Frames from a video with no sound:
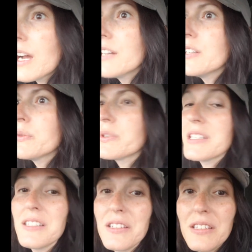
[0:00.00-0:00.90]
I know when I
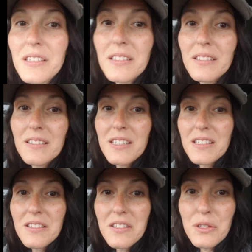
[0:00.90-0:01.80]
did the
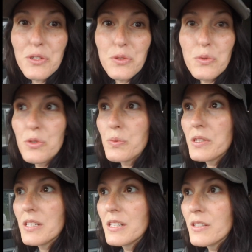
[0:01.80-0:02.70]
Destiny's Doors with
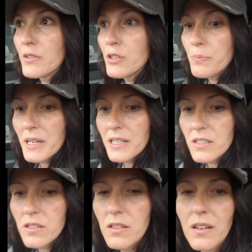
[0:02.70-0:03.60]
the other
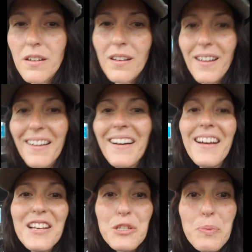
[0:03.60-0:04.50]
space,
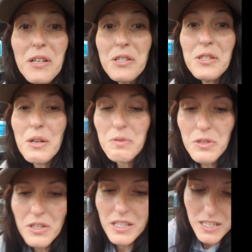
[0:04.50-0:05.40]
spaces I was
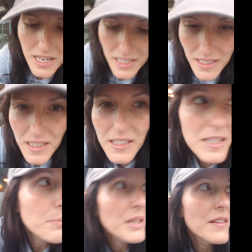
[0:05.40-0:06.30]
looking, didn't end
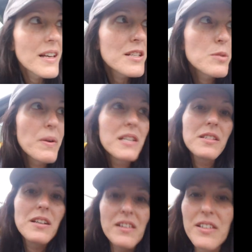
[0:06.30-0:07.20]
up being that
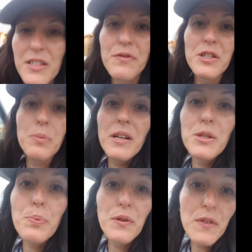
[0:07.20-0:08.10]
space. I got a different space,
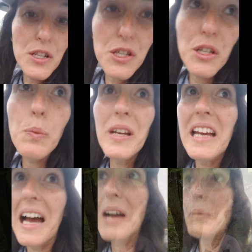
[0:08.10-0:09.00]
but eventually we got